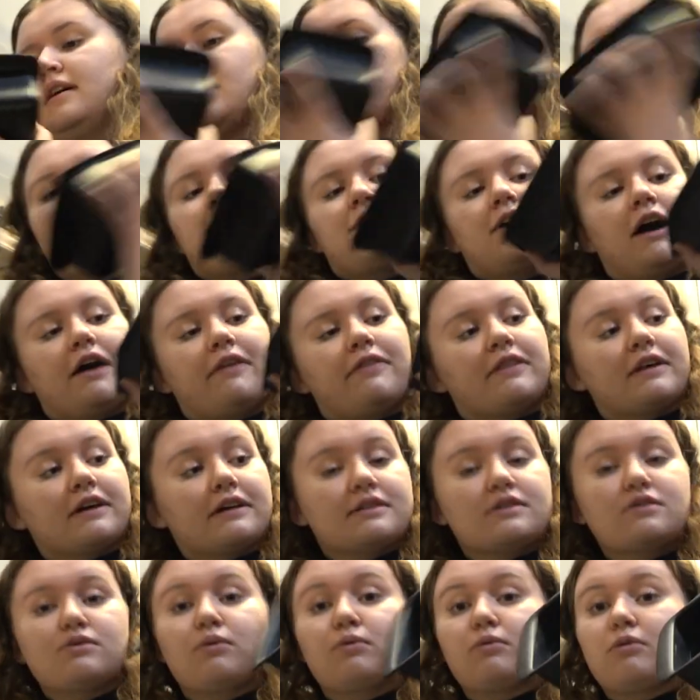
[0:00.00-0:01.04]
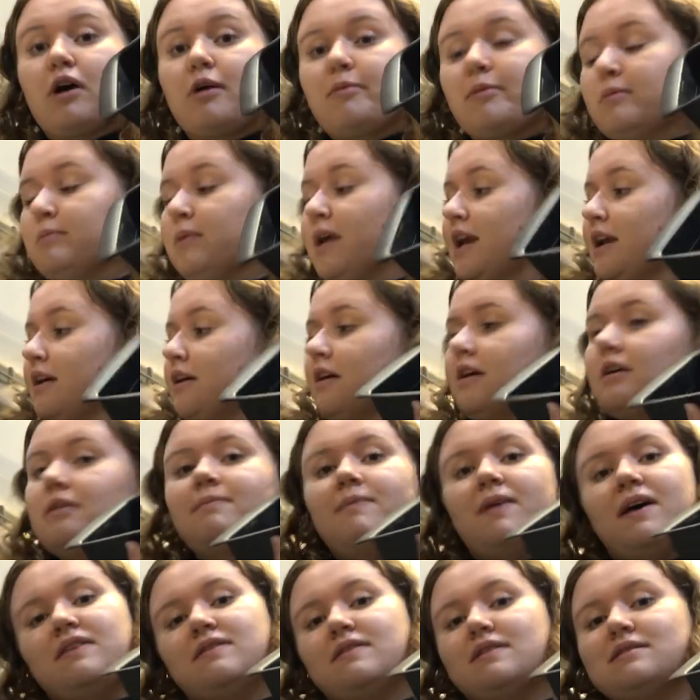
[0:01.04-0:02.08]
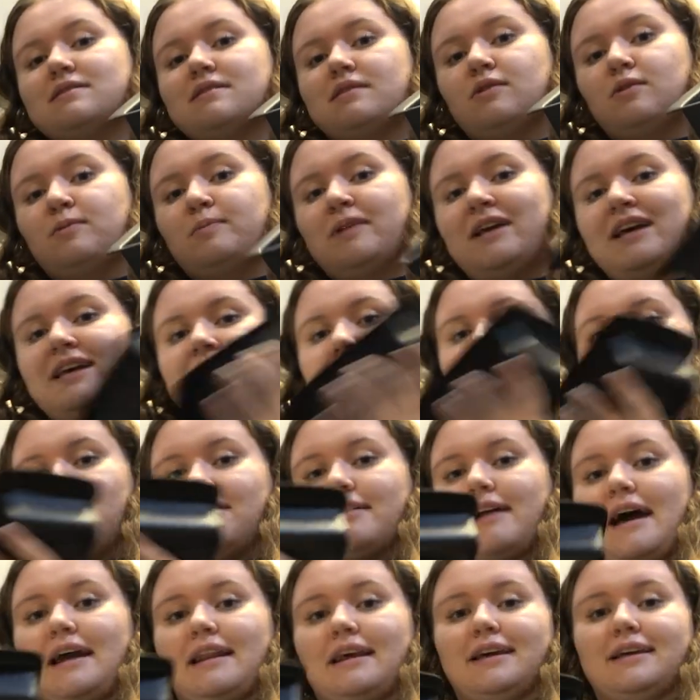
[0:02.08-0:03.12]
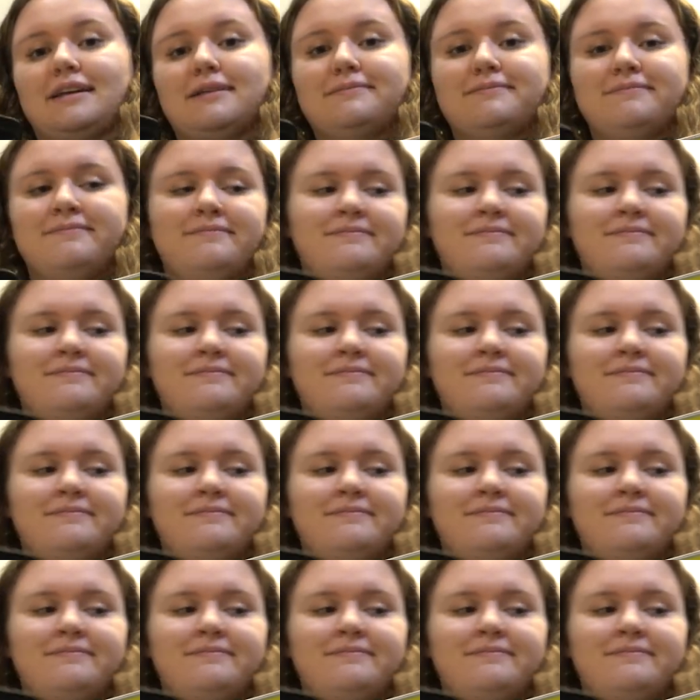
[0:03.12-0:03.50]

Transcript: I've got this ramen maker and this little plate that I'll add in.